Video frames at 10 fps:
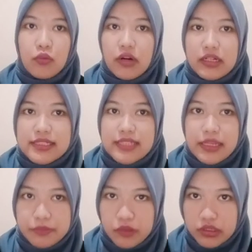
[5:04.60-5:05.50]
workers
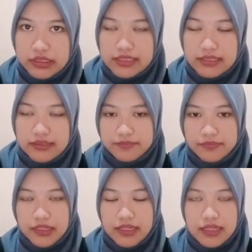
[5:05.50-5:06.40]
employed.
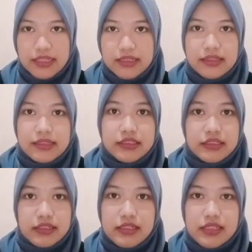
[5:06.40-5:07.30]
The third
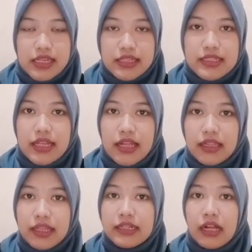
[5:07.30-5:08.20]
is
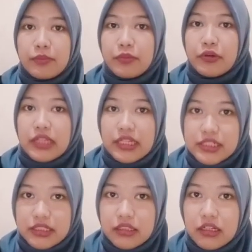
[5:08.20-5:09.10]
legal
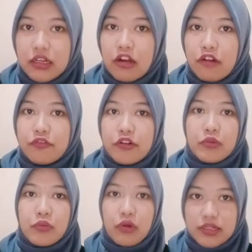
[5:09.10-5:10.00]
protection for
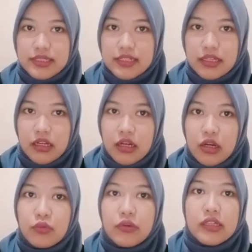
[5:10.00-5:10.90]
works who
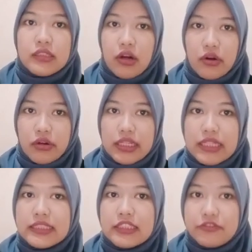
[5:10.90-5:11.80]
occur in